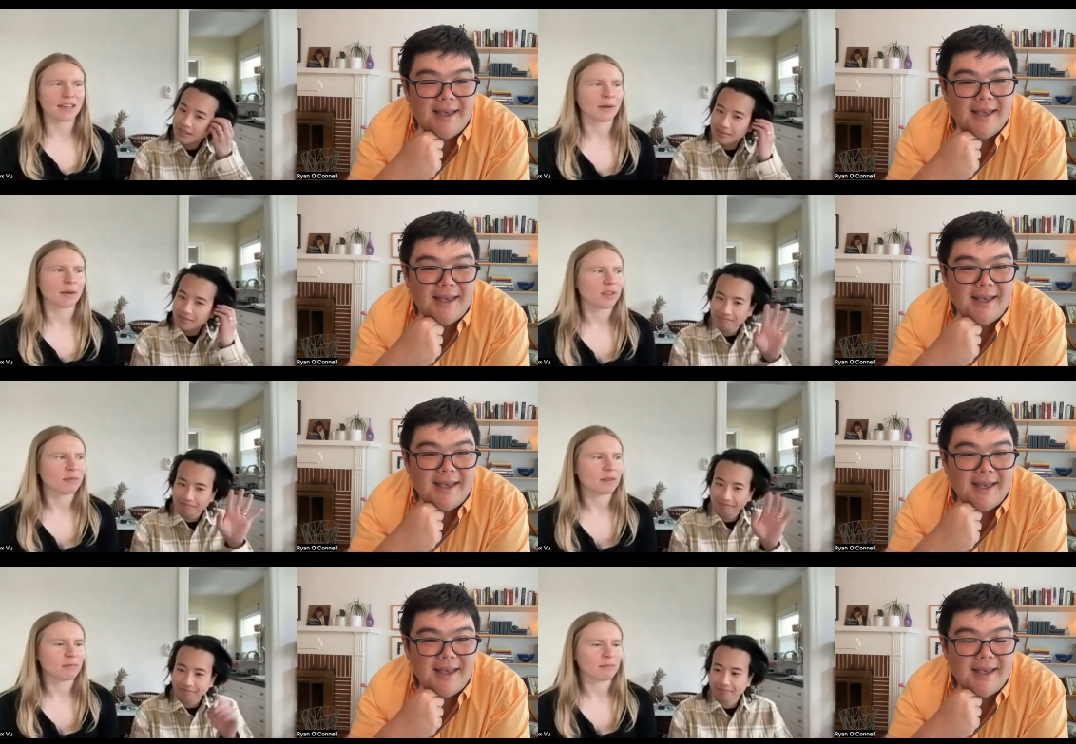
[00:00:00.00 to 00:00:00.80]
Speaker 1: We've
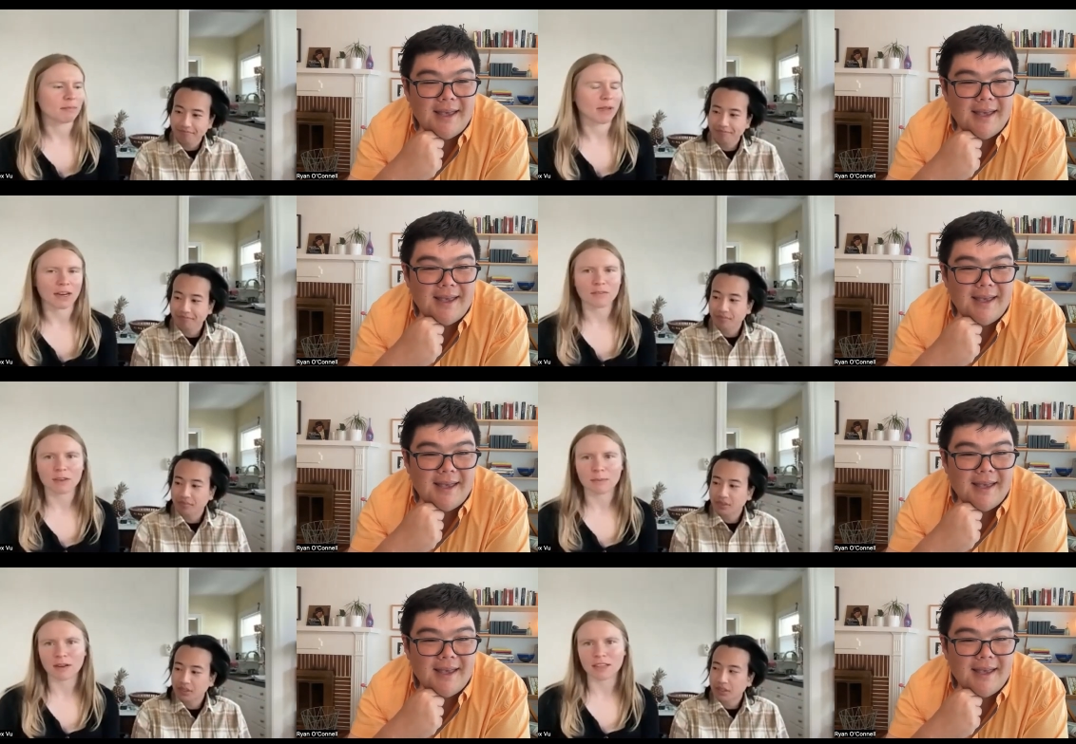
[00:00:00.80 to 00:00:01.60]
been married for
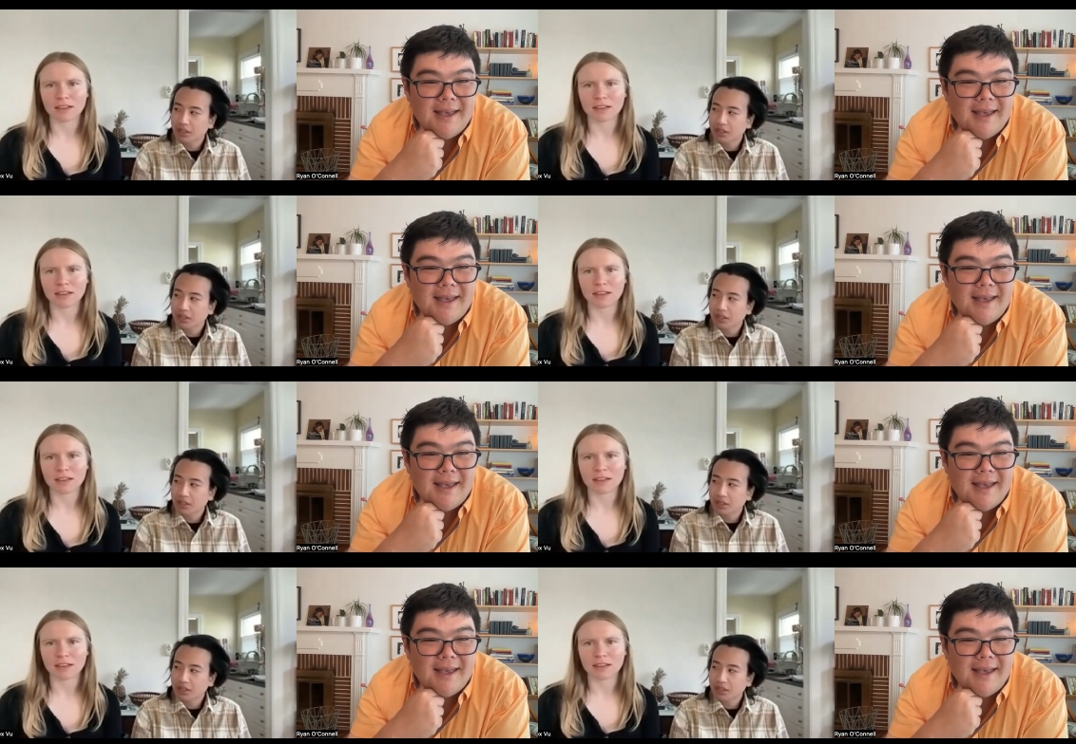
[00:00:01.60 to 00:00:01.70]
about 1.5